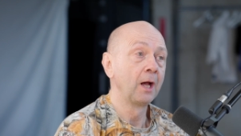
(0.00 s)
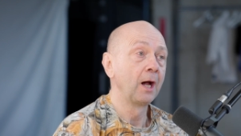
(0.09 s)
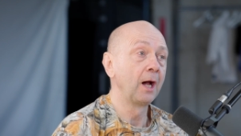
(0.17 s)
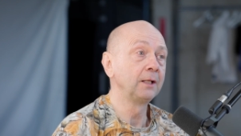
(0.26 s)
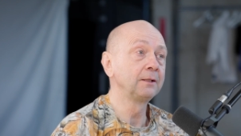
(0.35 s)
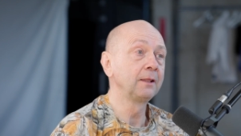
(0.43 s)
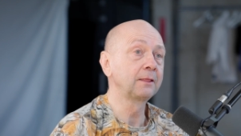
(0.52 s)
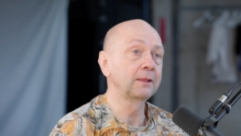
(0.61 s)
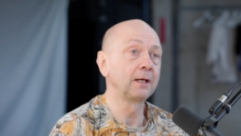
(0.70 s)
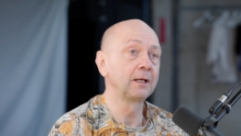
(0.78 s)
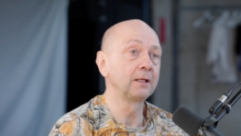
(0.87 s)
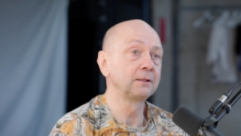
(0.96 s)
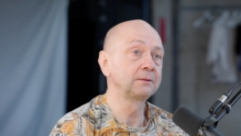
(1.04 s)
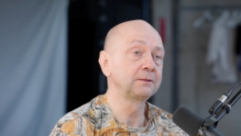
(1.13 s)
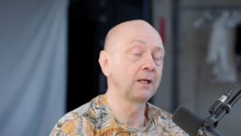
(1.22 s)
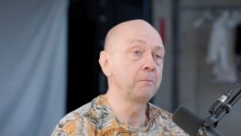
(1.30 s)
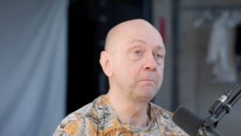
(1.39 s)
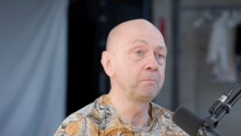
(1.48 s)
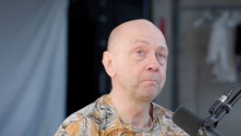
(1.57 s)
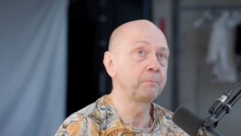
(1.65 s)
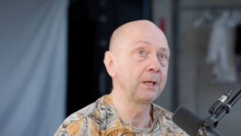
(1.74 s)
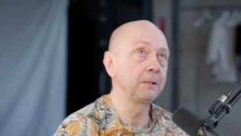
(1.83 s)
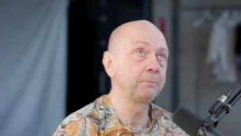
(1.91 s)
and some
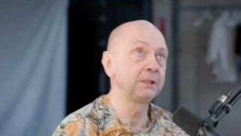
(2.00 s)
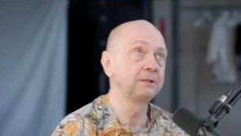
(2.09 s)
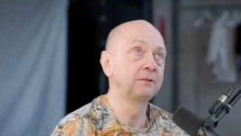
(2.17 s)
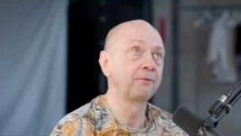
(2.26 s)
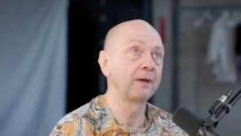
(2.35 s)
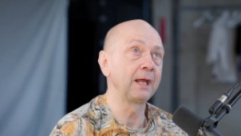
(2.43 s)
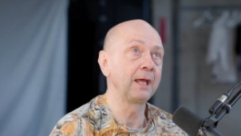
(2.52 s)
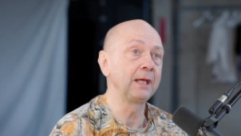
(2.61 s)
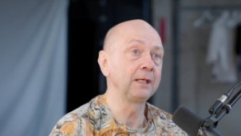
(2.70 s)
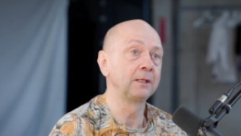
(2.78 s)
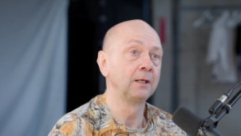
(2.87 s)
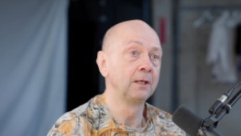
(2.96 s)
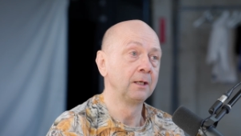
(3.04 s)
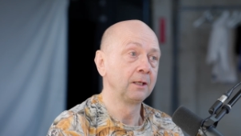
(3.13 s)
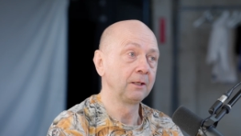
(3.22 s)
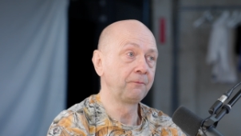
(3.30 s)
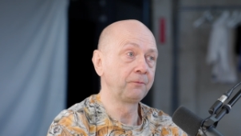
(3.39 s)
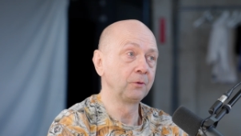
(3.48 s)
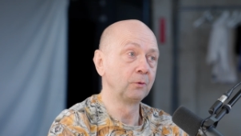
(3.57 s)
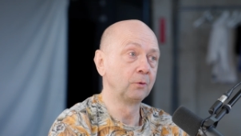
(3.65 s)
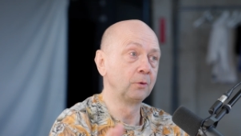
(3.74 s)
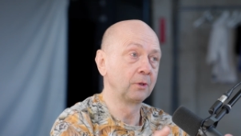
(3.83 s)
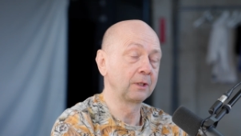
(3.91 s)
babies afraid if
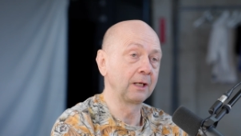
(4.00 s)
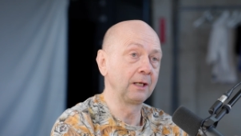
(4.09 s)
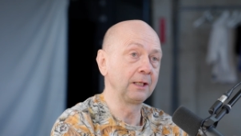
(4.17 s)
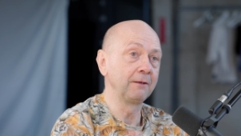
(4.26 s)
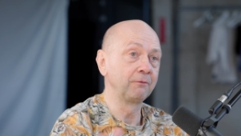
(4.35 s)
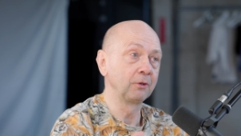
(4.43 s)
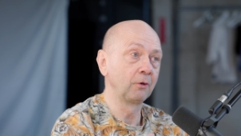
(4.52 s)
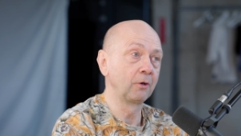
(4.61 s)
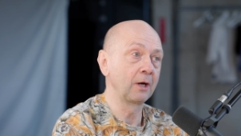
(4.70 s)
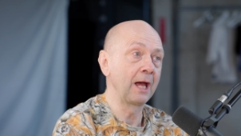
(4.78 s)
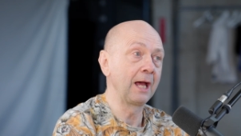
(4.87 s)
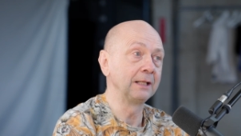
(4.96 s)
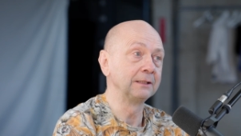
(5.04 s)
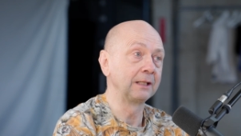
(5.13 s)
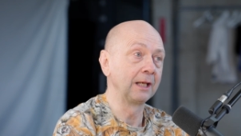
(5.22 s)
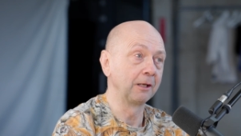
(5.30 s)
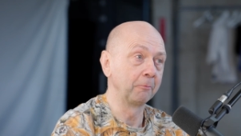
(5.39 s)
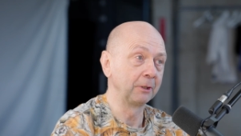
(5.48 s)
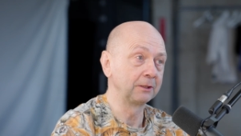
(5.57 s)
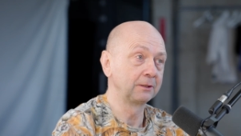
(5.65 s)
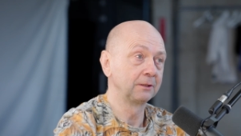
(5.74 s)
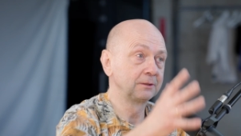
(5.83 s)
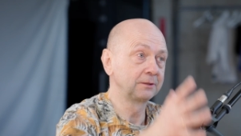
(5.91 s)
you relieve your hand a little bit.
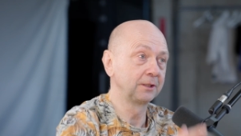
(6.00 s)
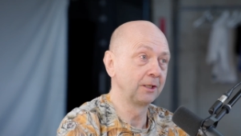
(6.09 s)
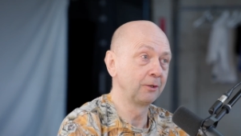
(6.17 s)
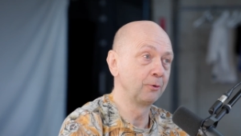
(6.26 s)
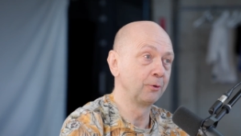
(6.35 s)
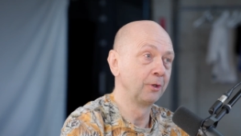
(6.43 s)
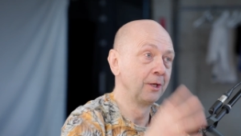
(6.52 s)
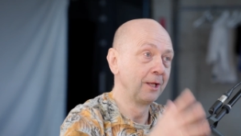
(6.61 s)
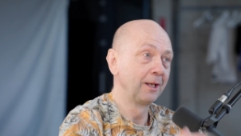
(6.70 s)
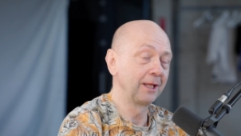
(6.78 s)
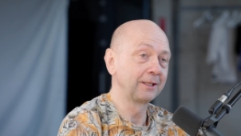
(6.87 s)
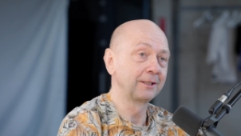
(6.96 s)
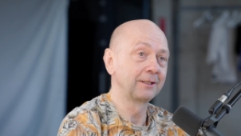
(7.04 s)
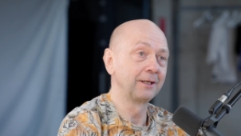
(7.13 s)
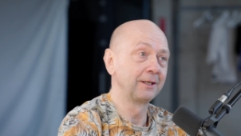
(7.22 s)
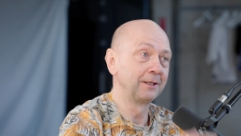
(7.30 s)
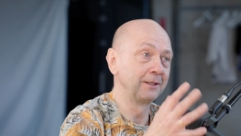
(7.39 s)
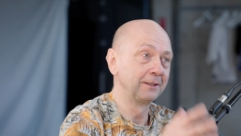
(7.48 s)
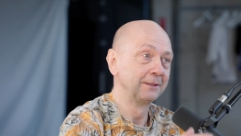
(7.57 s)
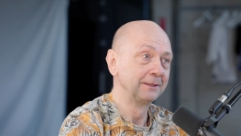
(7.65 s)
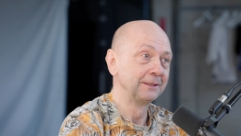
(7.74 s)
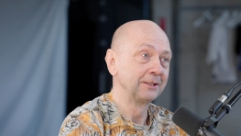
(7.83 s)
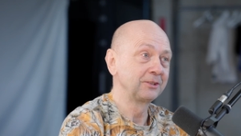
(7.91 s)
So like uh,
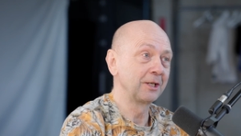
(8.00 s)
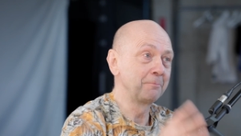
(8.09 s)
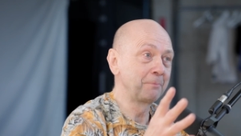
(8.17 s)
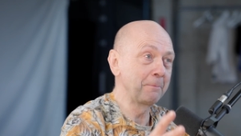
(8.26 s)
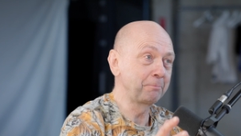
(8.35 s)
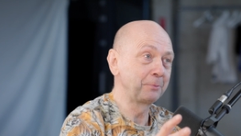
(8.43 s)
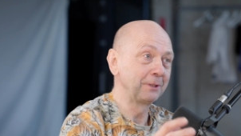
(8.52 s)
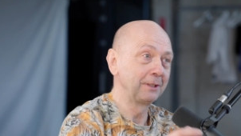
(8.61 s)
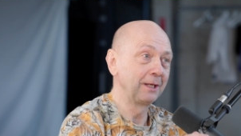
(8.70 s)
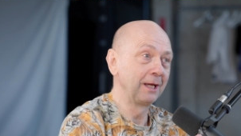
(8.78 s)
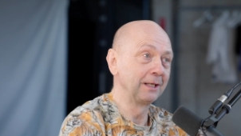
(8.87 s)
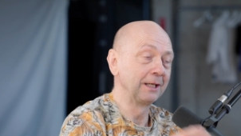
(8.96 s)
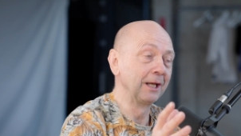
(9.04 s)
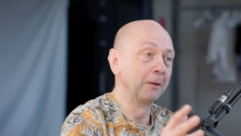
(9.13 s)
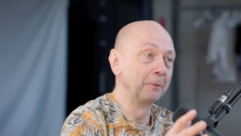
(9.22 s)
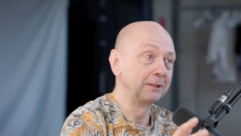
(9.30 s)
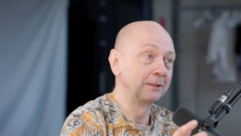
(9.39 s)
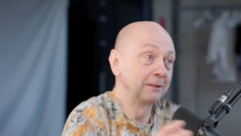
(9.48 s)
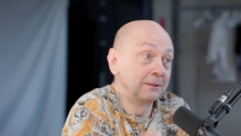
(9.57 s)
jump up and a little bit,